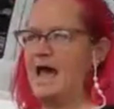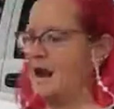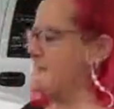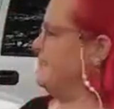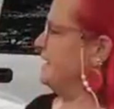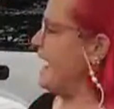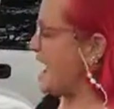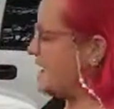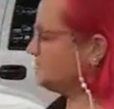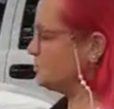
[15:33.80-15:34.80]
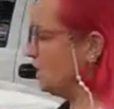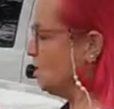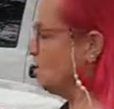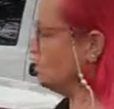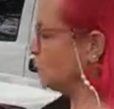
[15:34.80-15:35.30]
And I began
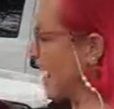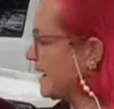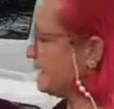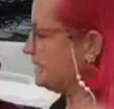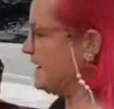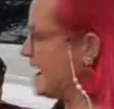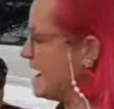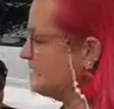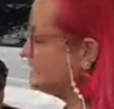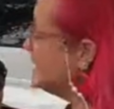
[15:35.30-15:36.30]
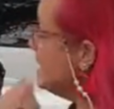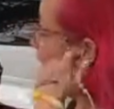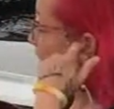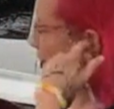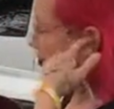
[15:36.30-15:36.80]
to recognize
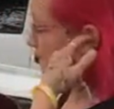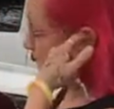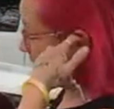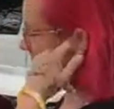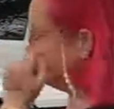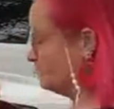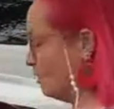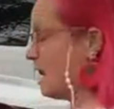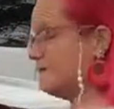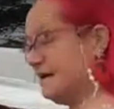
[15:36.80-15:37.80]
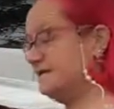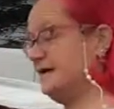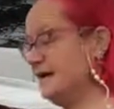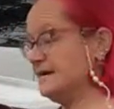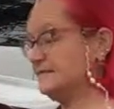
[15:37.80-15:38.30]
the more I read
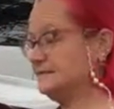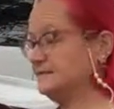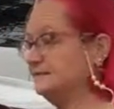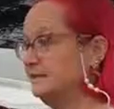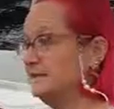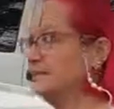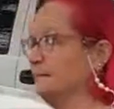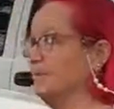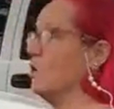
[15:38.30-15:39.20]
this, the